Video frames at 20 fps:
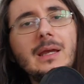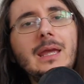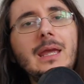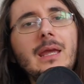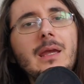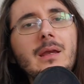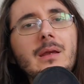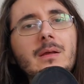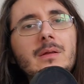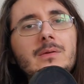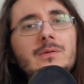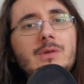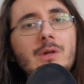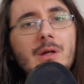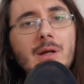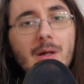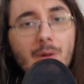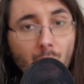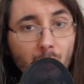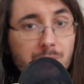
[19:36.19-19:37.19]
And
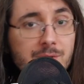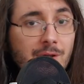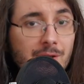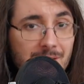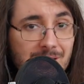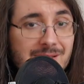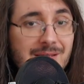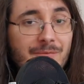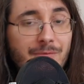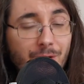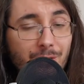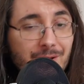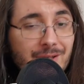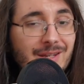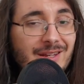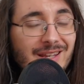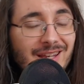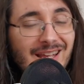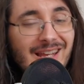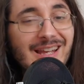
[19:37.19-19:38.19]
also it's a very